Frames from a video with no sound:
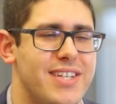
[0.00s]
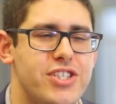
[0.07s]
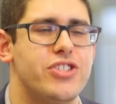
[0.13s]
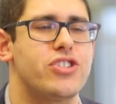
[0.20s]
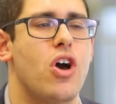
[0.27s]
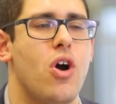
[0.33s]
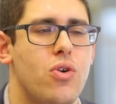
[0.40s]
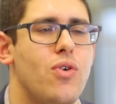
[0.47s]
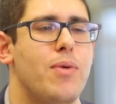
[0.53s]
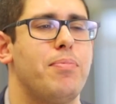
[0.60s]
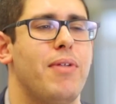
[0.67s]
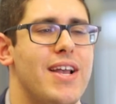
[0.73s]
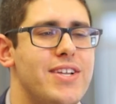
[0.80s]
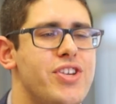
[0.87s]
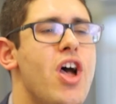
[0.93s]
They just go to a
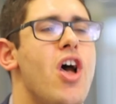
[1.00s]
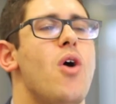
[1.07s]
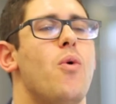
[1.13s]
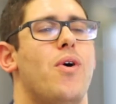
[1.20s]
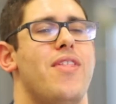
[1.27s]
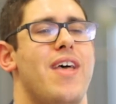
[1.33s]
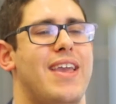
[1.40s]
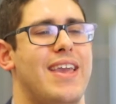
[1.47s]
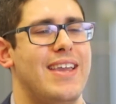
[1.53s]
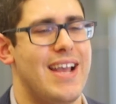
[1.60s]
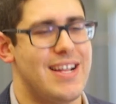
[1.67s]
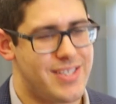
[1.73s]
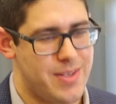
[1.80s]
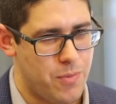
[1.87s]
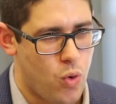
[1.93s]
place where they can
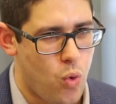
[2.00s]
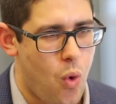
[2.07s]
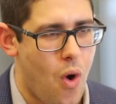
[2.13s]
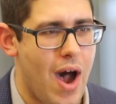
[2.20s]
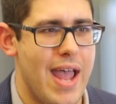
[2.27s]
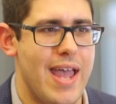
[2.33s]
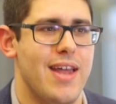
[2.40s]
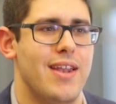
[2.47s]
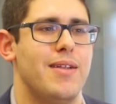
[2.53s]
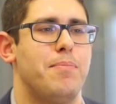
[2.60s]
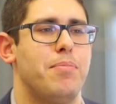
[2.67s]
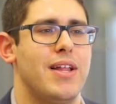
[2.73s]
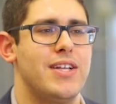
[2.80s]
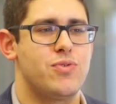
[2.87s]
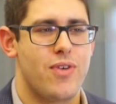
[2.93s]
get some quiet, a
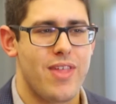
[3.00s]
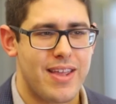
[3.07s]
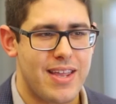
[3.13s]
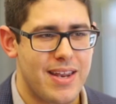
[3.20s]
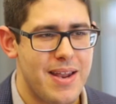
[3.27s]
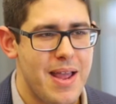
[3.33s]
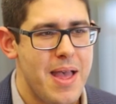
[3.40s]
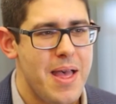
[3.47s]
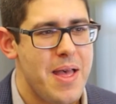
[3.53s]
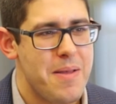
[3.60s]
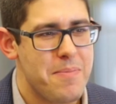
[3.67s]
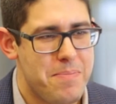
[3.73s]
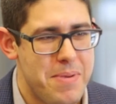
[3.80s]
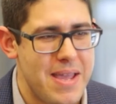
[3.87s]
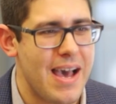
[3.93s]
place where they can
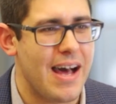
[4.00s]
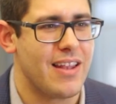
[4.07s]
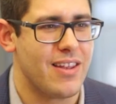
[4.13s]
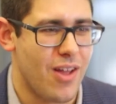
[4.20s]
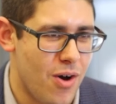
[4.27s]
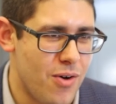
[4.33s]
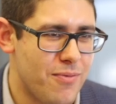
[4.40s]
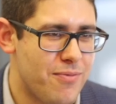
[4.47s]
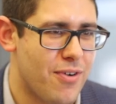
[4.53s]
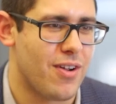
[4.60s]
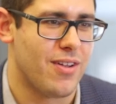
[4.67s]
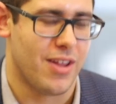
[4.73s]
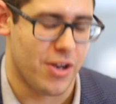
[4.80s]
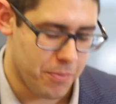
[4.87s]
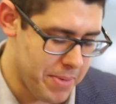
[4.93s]
be alone
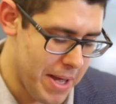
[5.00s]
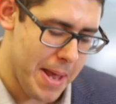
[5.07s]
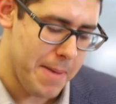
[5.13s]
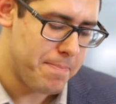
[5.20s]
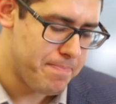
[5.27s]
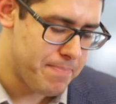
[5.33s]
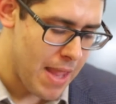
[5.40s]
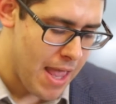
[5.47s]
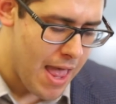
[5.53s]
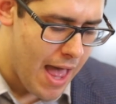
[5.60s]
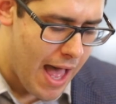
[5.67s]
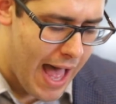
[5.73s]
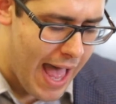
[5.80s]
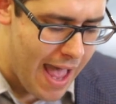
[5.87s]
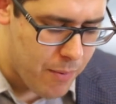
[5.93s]
for a little bit.
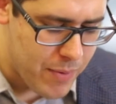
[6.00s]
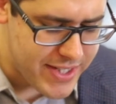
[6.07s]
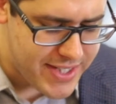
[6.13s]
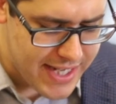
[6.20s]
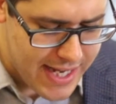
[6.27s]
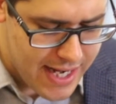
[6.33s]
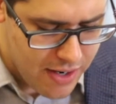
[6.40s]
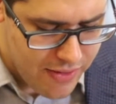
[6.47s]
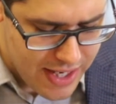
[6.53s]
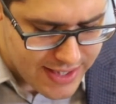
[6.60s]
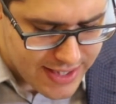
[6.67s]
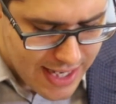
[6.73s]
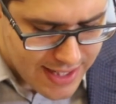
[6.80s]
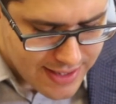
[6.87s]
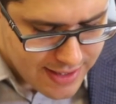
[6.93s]
And we see here that
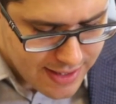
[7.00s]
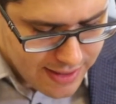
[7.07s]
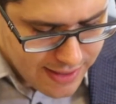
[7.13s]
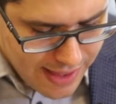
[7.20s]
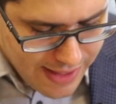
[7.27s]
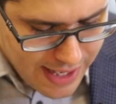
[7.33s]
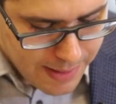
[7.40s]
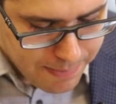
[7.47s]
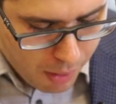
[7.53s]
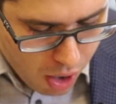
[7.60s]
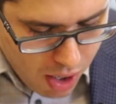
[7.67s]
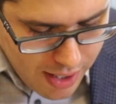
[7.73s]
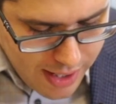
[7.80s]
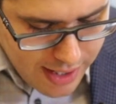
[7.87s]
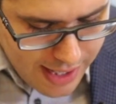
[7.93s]
it says that they
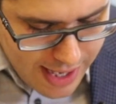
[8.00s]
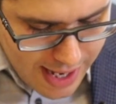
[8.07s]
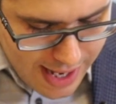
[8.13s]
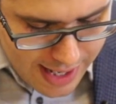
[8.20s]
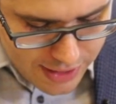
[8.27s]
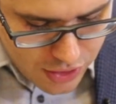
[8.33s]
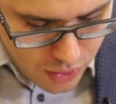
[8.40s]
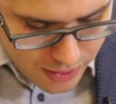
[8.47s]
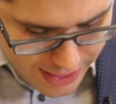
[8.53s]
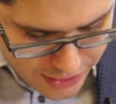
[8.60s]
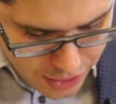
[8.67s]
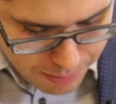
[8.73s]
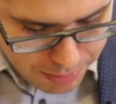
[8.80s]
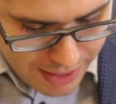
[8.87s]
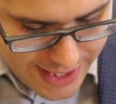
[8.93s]
departed into a
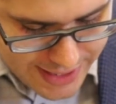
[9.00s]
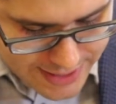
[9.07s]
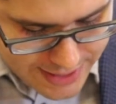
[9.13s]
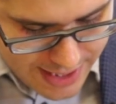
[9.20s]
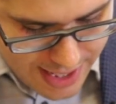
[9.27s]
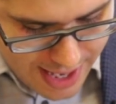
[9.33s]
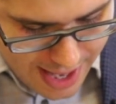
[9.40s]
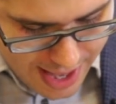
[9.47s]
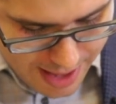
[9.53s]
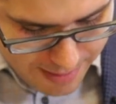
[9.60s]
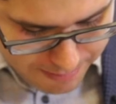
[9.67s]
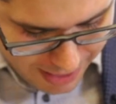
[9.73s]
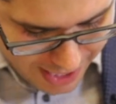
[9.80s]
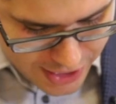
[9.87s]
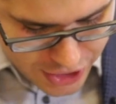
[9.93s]
desert place
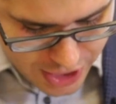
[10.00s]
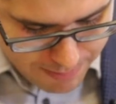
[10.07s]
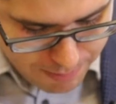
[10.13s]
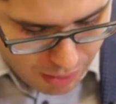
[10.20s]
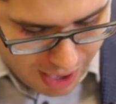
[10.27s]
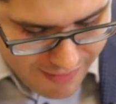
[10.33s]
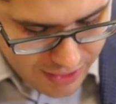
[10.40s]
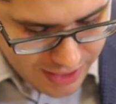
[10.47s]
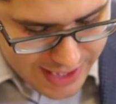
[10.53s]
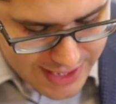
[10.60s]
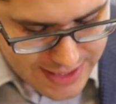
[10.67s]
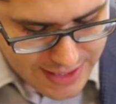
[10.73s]
by ship privately.